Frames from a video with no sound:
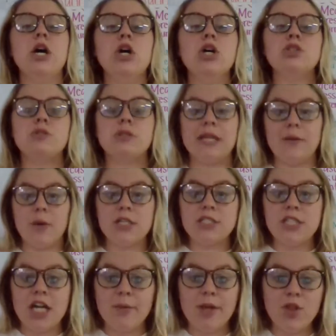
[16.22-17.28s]
So now we're going
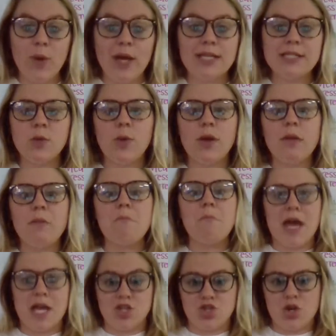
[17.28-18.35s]
to talk about the ways that we
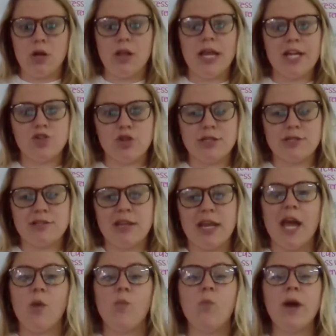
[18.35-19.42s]
measure
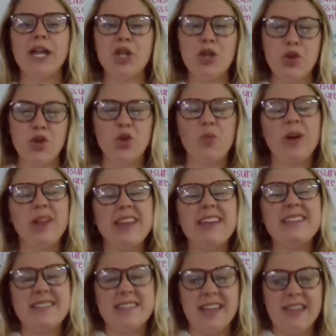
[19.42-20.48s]
electricity. And when you really
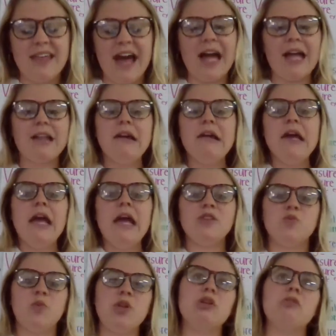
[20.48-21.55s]
see that
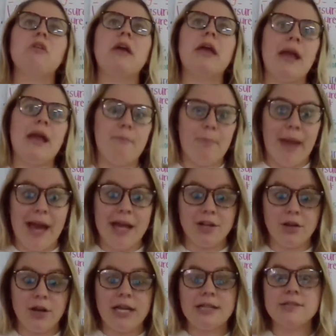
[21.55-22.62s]
is when you're looking at
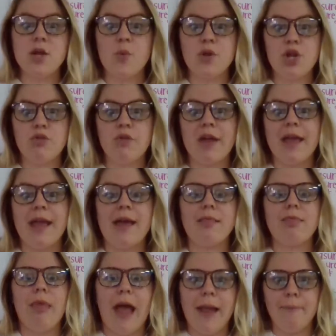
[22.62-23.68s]
batteries or when you're looking
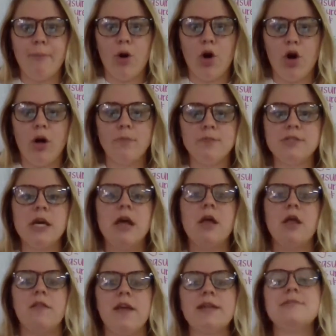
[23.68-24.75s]
at light bulbs,
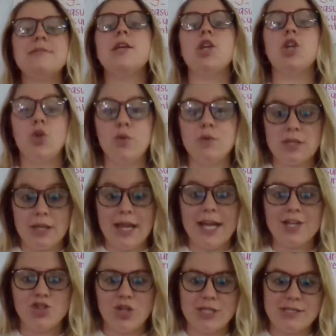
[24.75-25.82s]
things that use
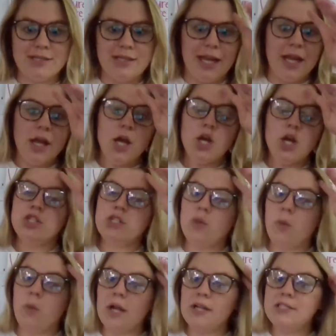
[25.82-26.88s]
electricity. So
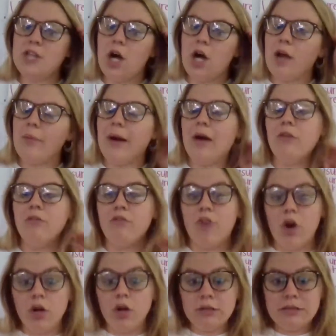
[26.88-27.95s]
we're going to talk about
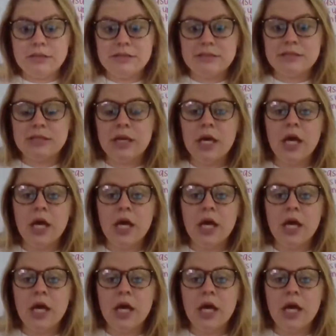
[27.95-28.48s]
volts,